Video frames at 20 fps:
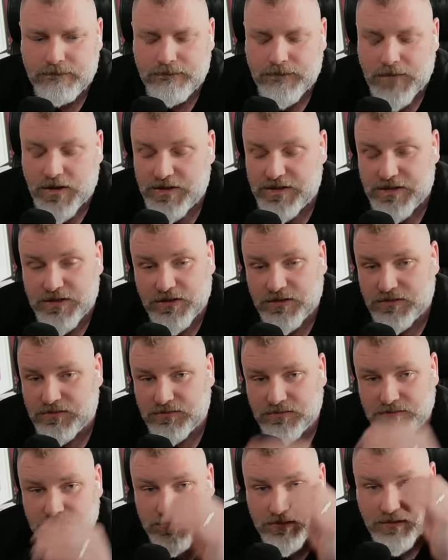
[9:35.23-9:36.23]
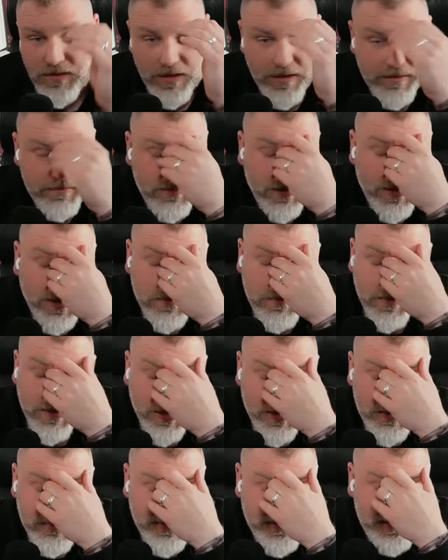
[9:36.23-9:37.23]
I don't know.
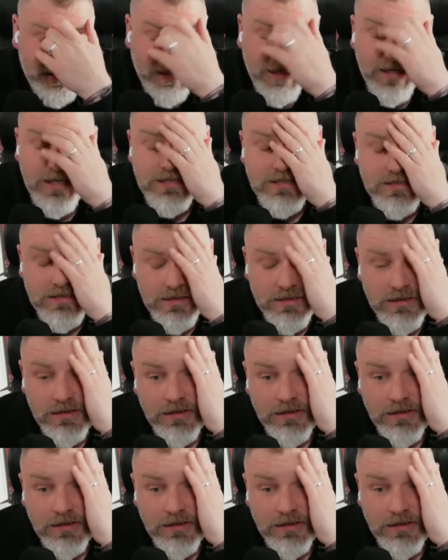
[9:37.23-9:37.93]
I'm at a loss.